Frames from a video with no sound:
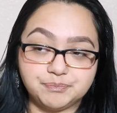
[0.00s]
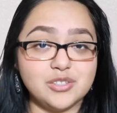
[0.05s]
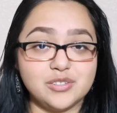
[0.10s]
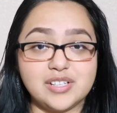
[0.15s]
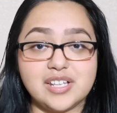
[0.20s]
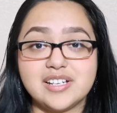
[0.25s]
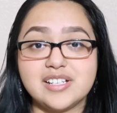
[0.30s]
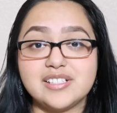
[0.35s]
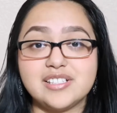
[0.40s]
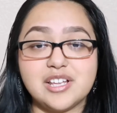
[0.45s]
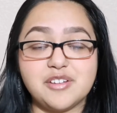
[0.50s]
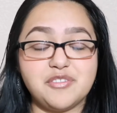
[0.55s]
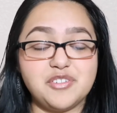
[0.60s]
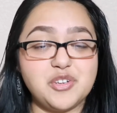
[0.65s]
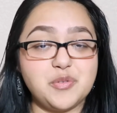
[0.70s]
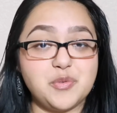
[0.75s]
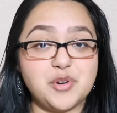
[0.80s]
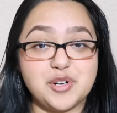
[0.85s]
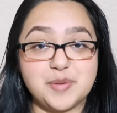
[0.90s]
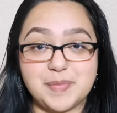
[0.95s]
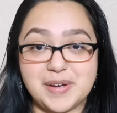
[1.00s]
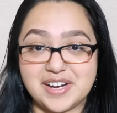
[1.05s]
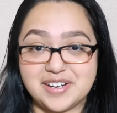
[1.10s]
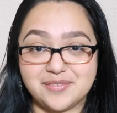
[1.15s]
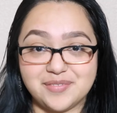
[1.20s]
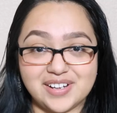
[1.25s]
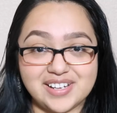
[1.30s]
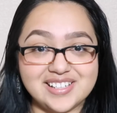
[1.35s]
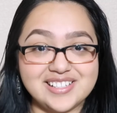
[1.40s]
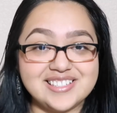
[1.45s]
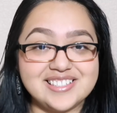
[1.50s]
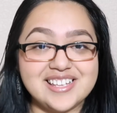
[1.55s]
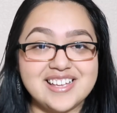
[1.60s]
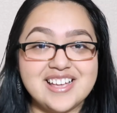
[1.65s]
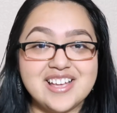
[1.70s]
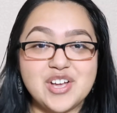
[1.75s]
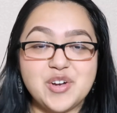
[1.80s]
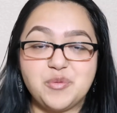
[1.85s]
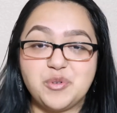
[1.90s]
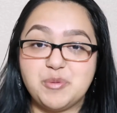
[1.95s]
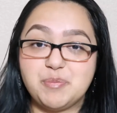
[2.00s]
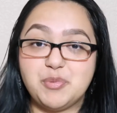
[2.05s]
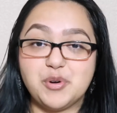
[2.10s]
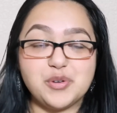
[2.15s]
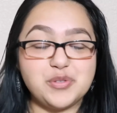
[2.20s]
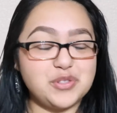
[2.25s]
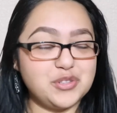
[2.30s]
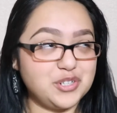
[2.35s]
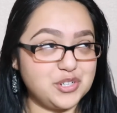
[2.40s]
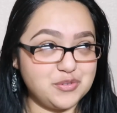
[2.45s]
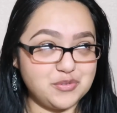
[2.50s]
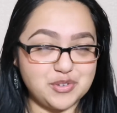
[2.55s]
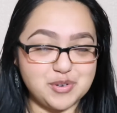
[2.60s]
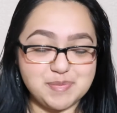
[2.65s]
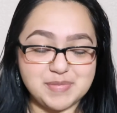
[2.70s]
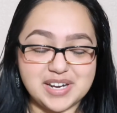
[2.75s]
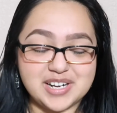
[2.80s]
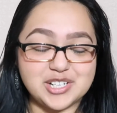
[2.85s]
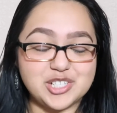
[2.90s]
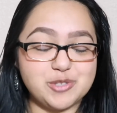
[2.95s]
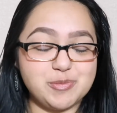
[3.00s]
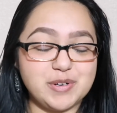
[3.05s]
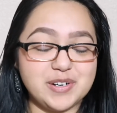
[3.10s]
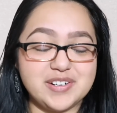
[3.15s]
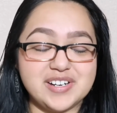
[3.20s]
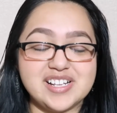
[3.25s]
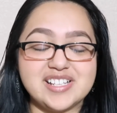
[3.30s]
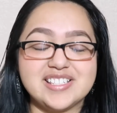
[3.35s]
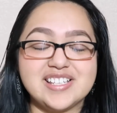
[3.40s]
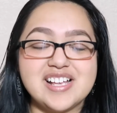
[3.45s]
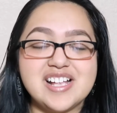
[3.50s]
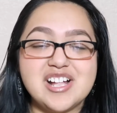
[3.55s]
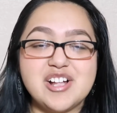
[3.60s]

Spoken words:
So that is definitely one of my advice. We both learned from that experience.